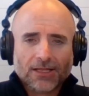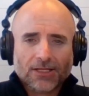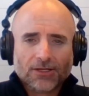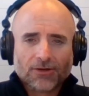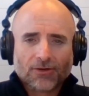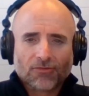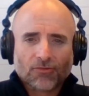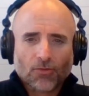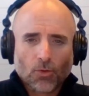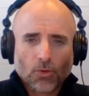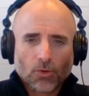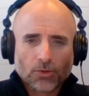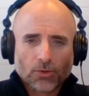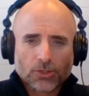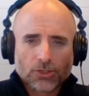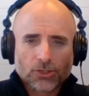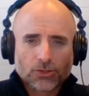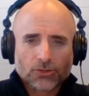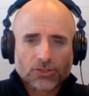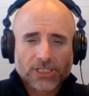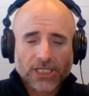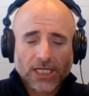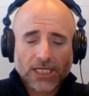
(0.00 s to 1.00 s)
Look forward
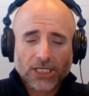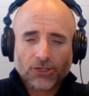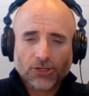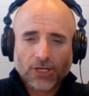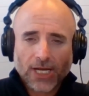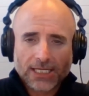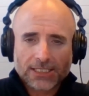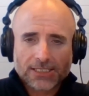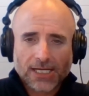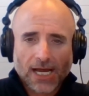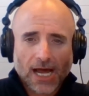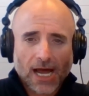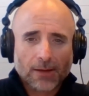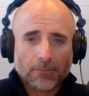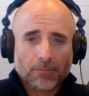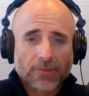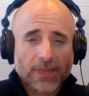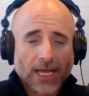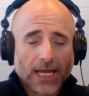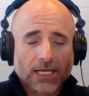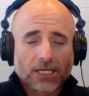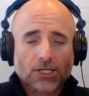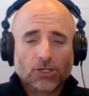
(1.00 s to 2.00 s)
to seeing you next time.
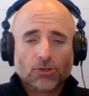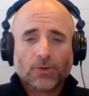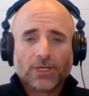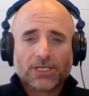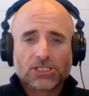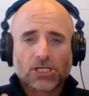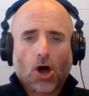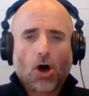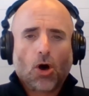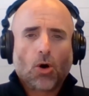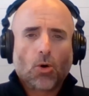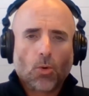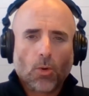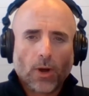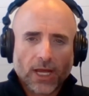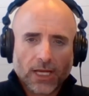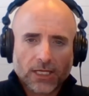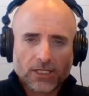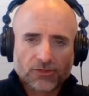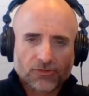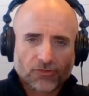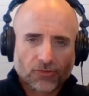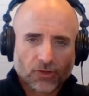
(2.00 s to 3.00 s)
Thank you as
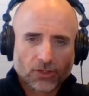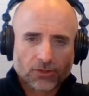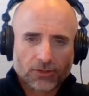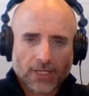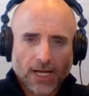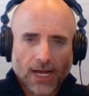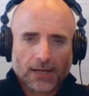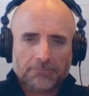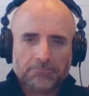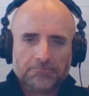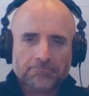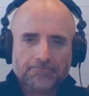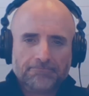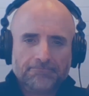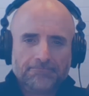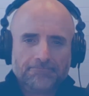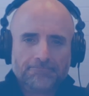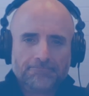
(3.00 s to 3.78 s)
always for your time.